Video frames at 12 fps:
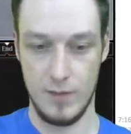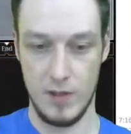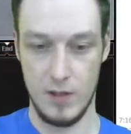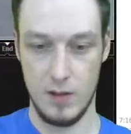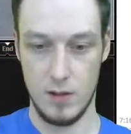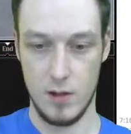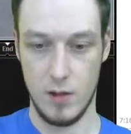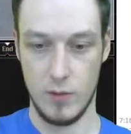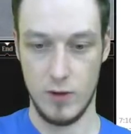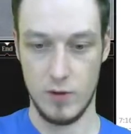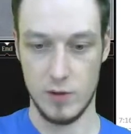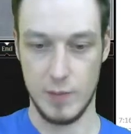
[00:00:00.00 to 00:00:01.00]
Another one of
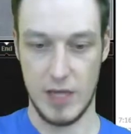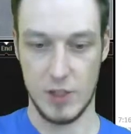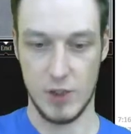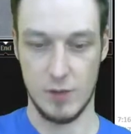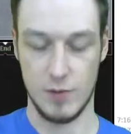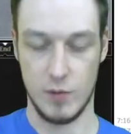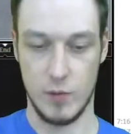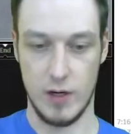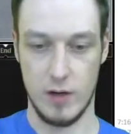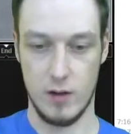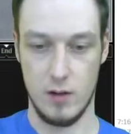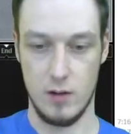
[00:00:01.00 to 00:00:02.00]
those matchups
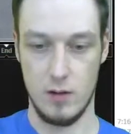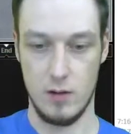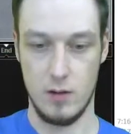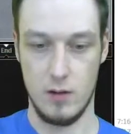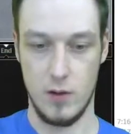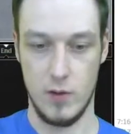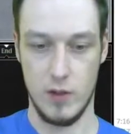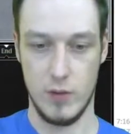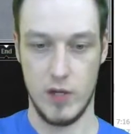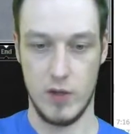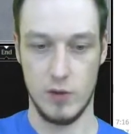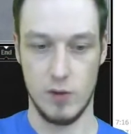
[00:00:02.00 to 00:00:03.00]
where you really want
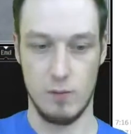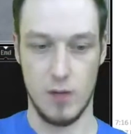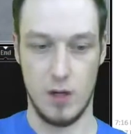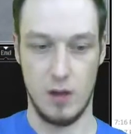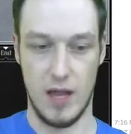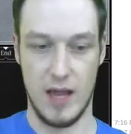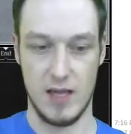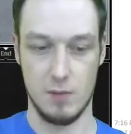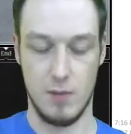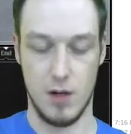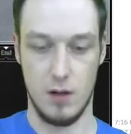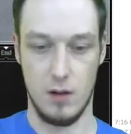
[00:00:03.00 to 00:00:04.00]
to use your Muddle as
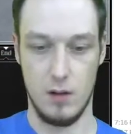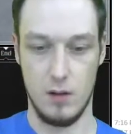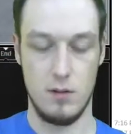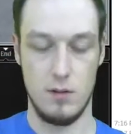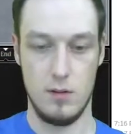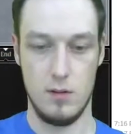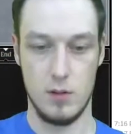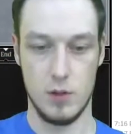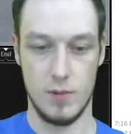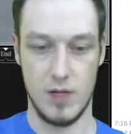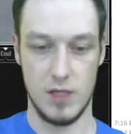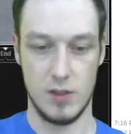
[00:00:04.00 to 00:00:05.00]
Muddle. So I'm
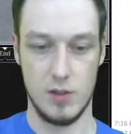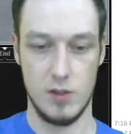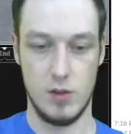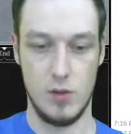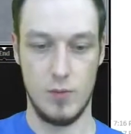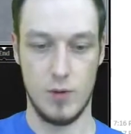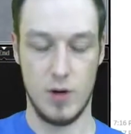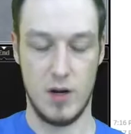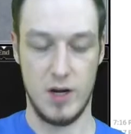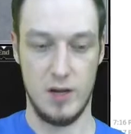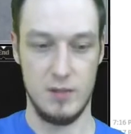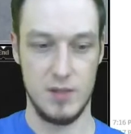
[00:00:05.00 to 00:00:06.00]
not super
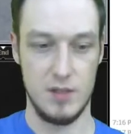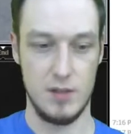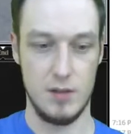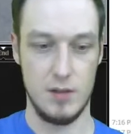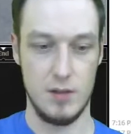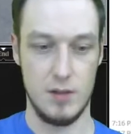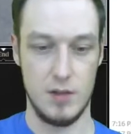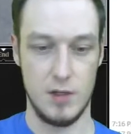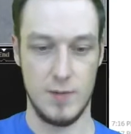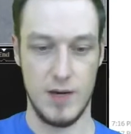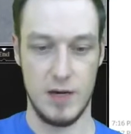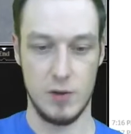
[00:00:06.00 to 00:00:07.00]
hyped
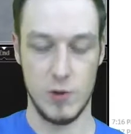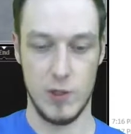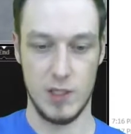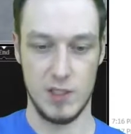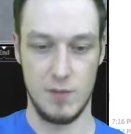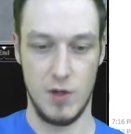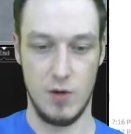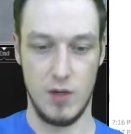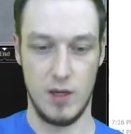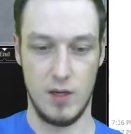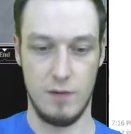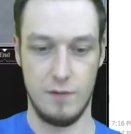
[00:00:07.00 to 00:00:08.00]
about transmuting
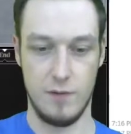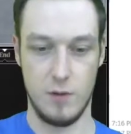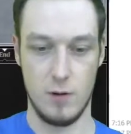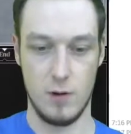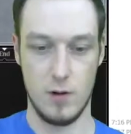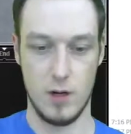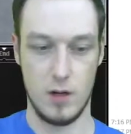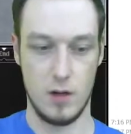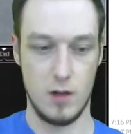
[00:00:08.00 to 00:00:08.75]
it for